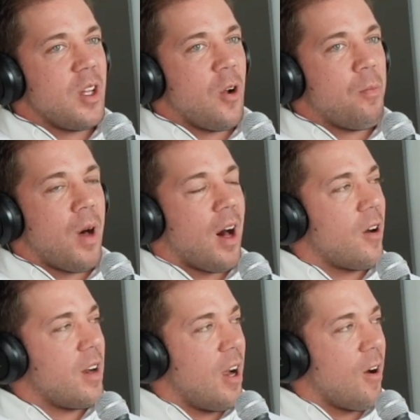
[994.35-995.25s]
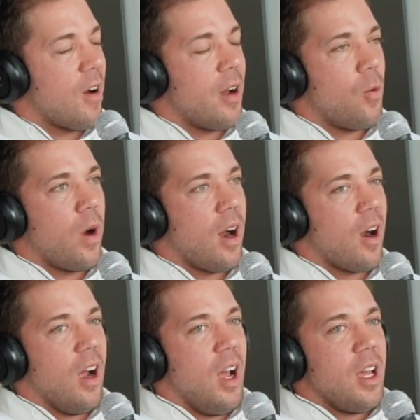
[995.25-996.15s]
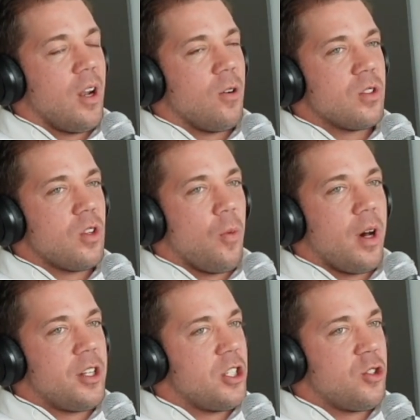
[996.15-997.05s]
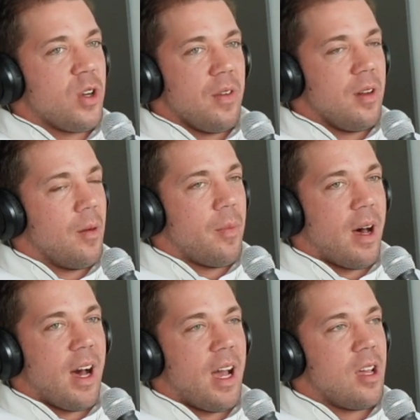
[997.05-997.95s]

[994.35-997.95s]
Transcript: modern era where, so much is driven by,